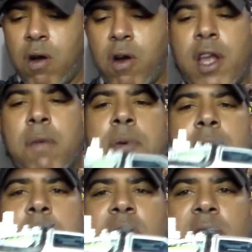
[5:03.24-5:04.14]
Or you can
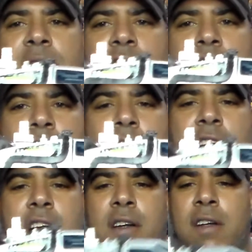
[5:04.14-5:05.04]
put Mr. Fusion
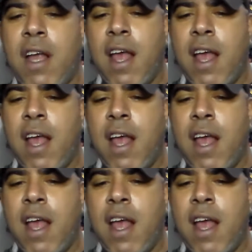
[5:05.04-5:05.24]
on there.